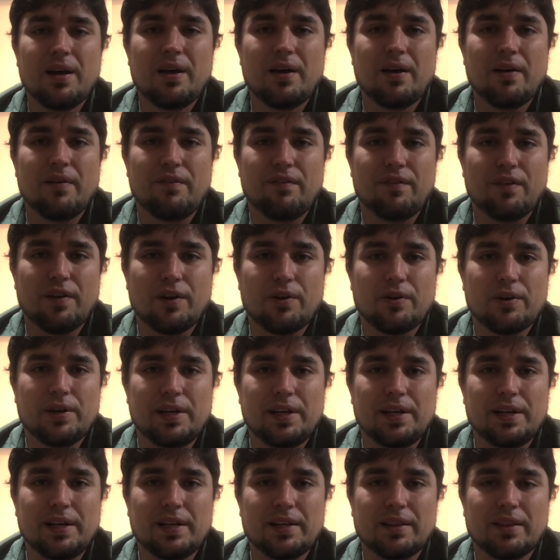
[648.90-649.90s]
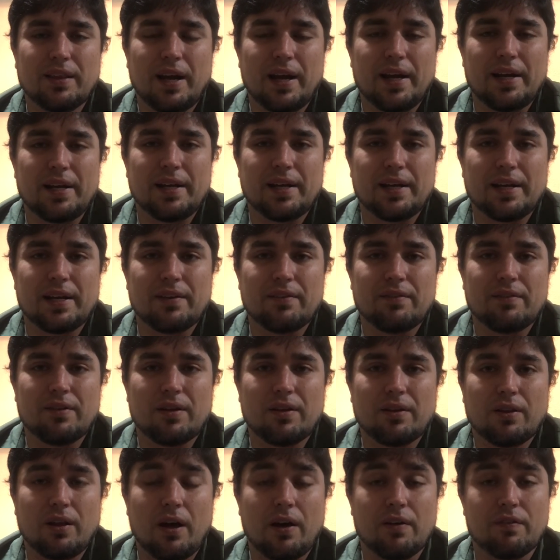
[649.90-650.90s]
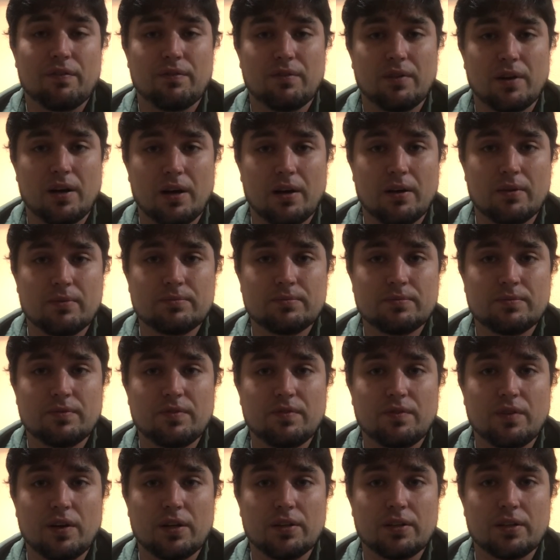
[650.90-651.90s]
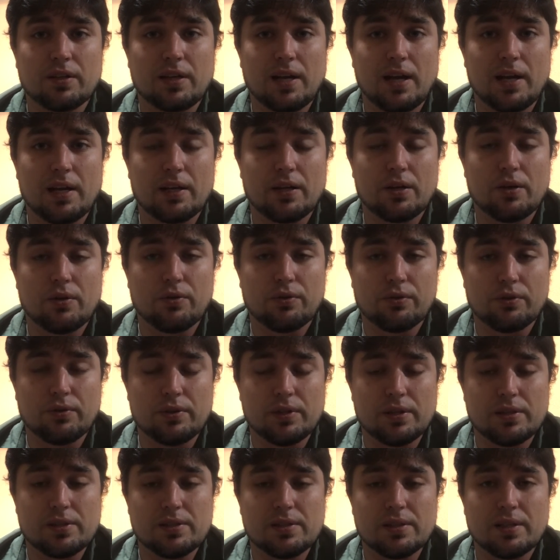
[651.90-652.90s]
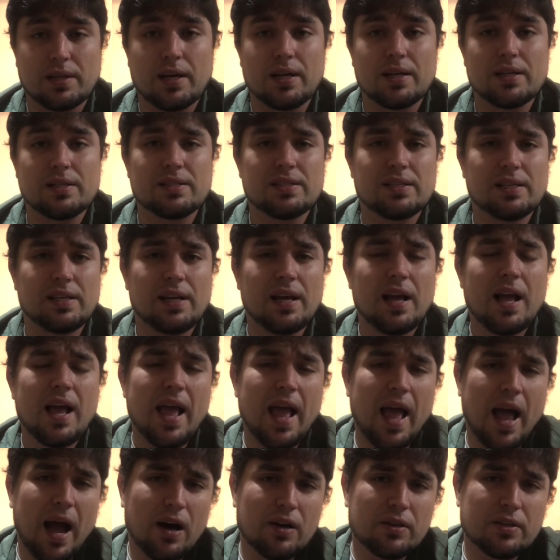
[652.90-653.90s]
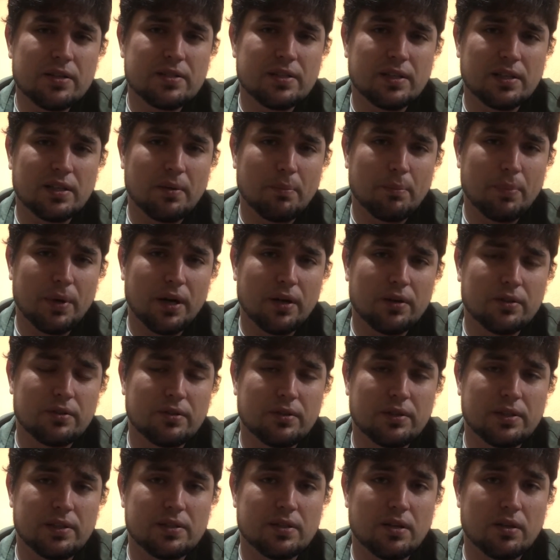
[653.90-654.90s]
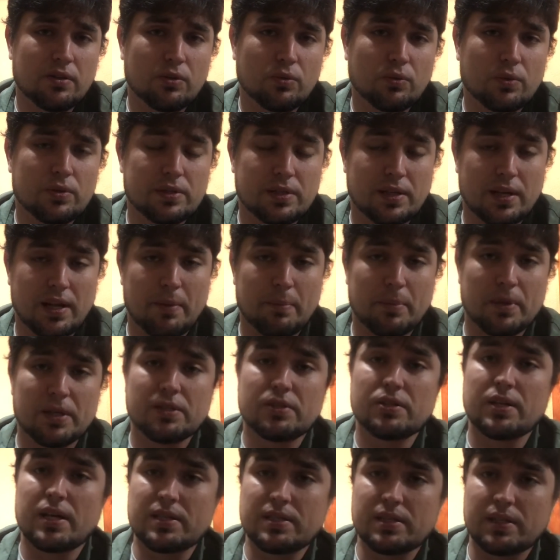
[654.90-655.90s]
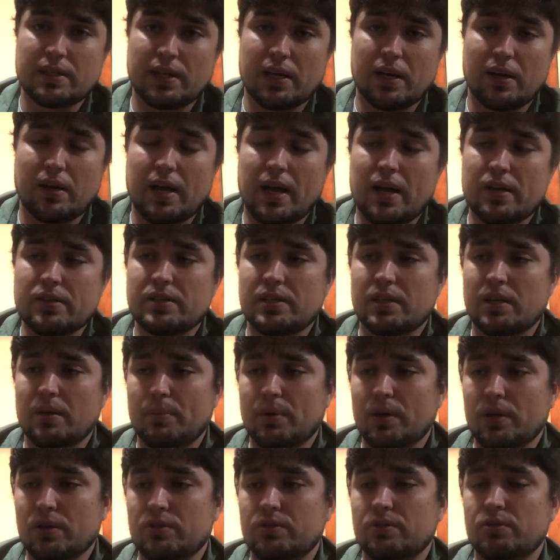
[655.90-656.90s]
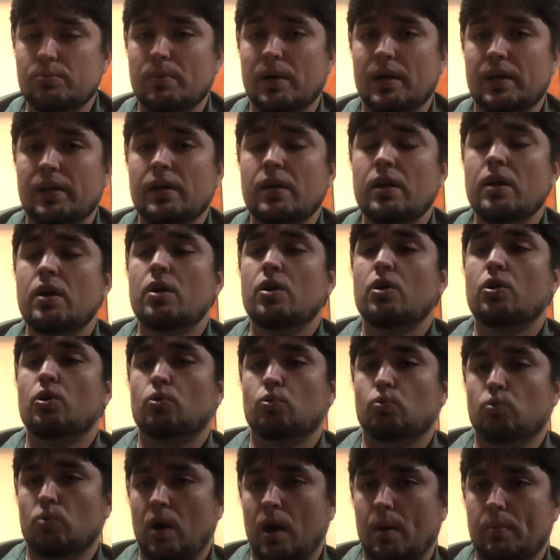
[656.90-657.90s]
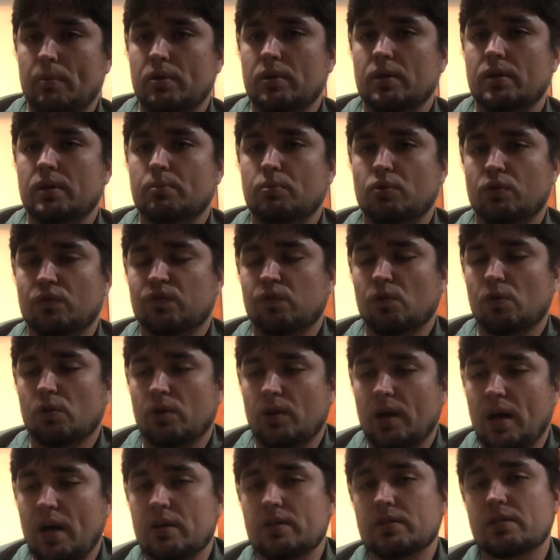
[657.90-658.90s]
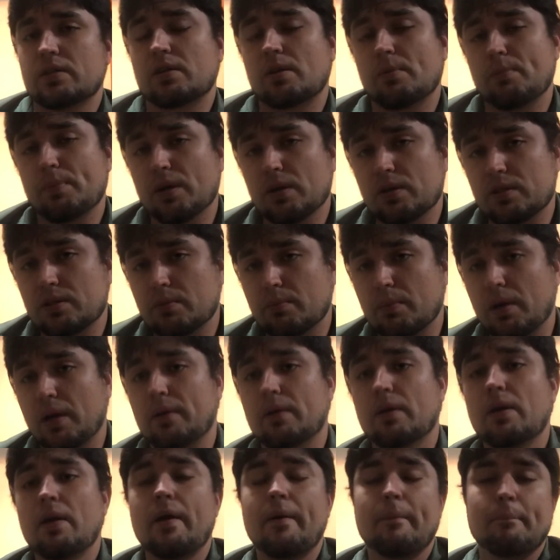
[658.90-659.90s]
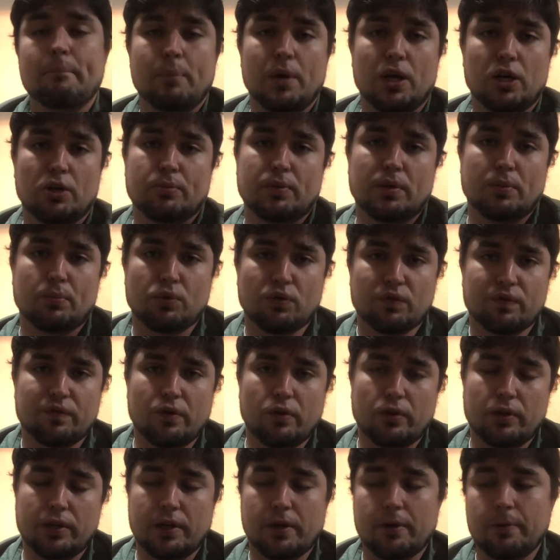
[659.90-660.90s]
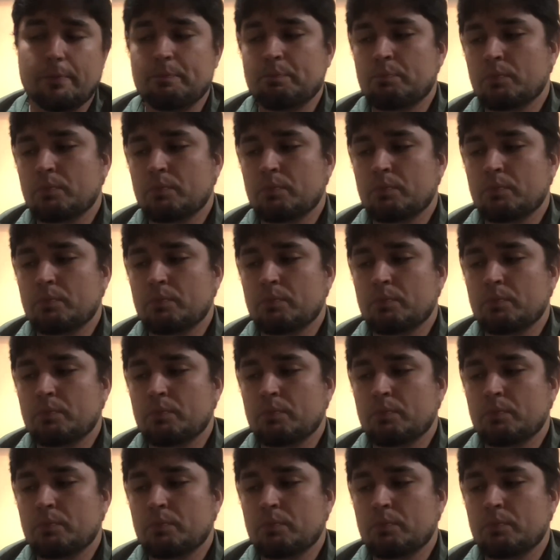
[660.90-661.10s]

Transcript: very enlightening and a lot of fun to kind of go through this and kind of see how does it compare to these other ones that I've been testing out. How does it compare to my Robinhood portfolio? How does it compare to my Betterment portfolio?